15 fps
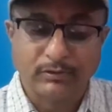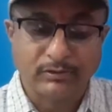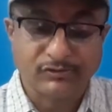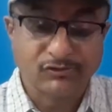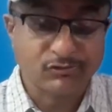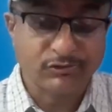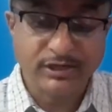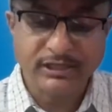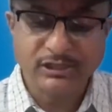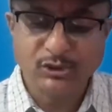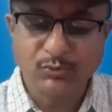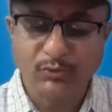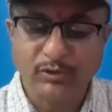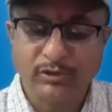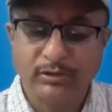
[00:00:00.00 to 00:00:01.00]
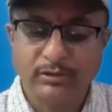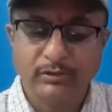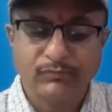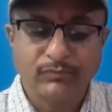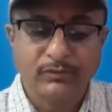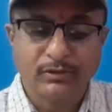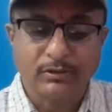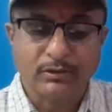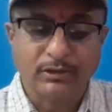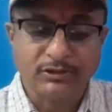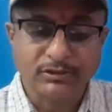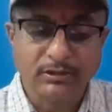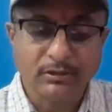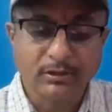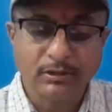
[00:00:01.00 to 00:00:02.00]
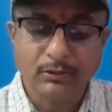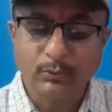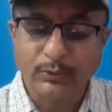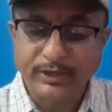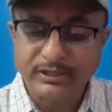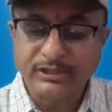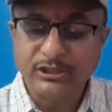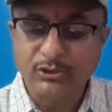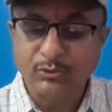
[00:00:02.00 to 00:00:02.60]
strange for little girl Wendy,